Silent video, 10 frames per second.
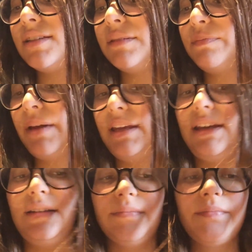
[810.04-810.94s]
of
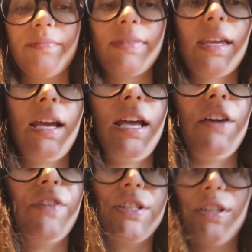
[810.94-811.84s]
debating
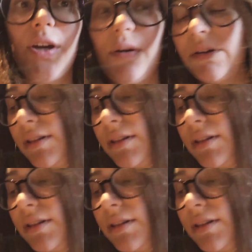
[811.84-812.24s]
if I should go